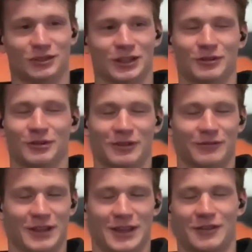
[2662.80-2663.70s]
Julie, who was a
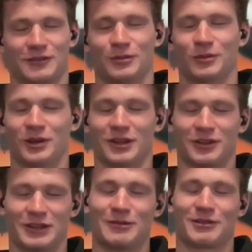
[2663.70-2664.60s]
fantastic reporter.
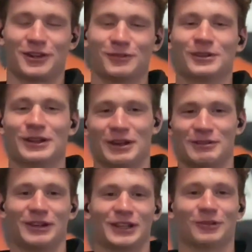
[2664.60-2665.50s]
So it was cool. It was
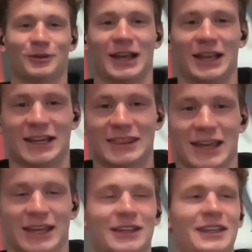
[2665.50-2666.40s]
really cool to kind of hit
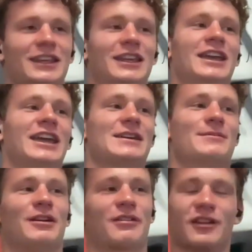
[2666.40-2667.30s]
that
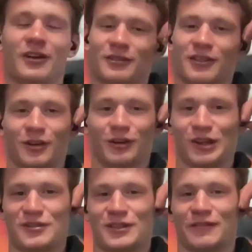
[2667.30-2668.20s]
milestone so
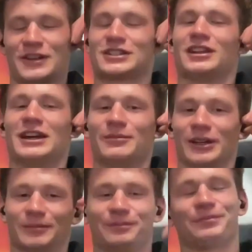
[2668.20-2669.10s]
close to the finish line,
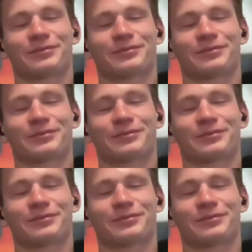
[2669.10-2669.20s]
but